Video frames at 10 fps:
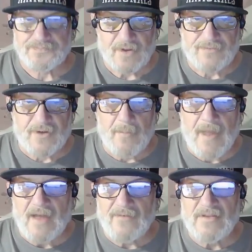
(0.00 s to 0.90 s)
from
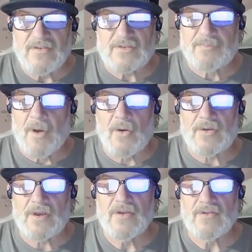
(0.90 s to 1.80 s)
heaven spoke
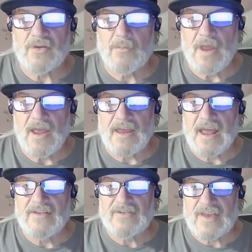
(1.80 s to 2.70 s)
to me
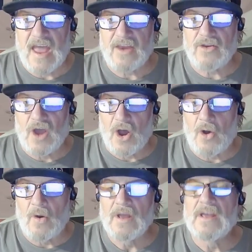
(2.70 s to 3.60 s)
again, saying,
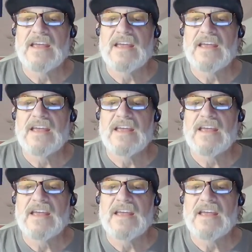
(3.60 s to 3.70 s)
Go,